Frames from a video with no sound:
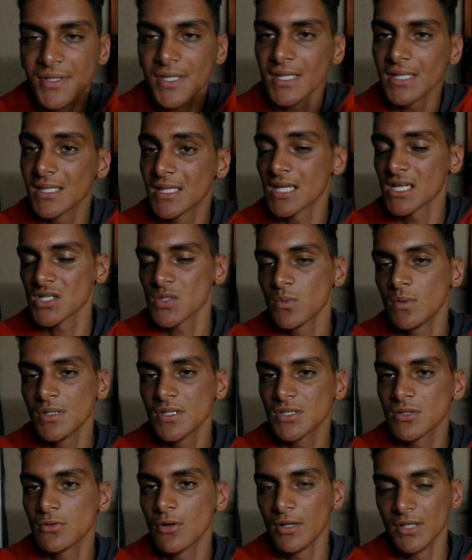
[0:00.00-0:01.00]
it doesn't want to
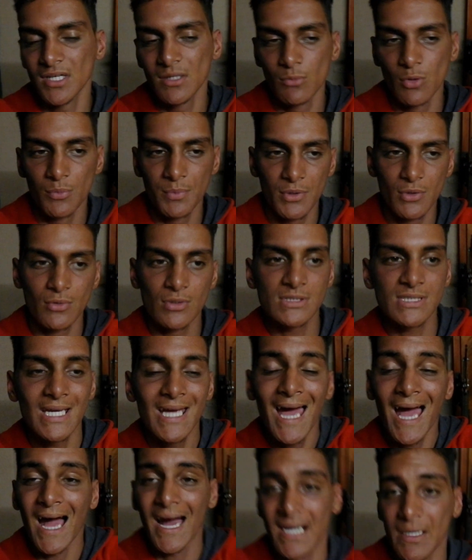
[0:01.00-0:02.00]
screw on anymore because
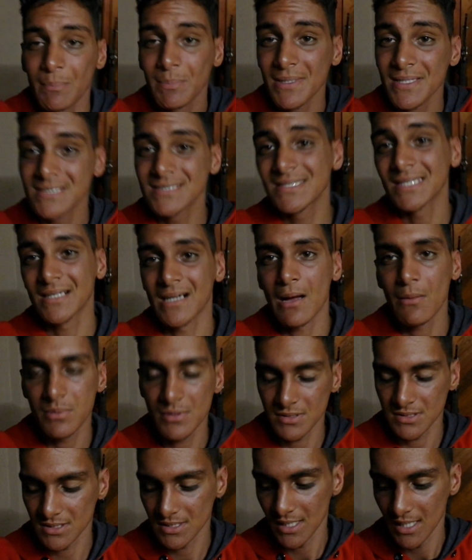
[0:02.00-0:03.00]
I replaced the rubbers.